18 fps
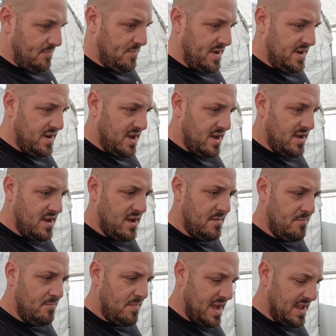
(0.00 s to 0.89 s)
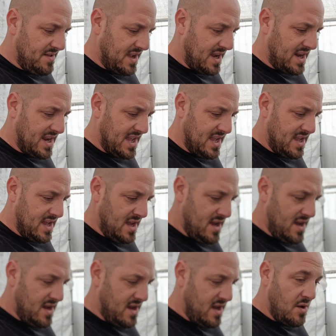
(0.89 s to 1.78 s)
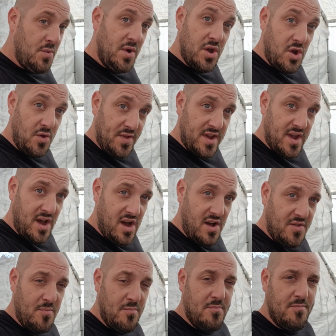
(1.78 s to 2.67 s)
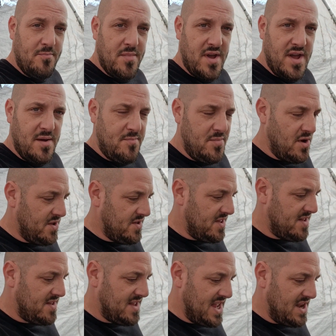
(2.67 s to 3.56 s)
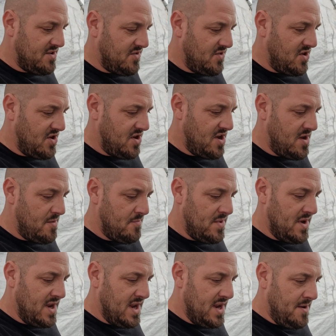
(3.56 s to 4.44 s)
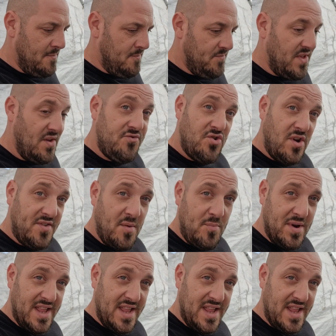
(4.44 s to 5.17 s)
I've been basically when I got the car, the person said that they tried to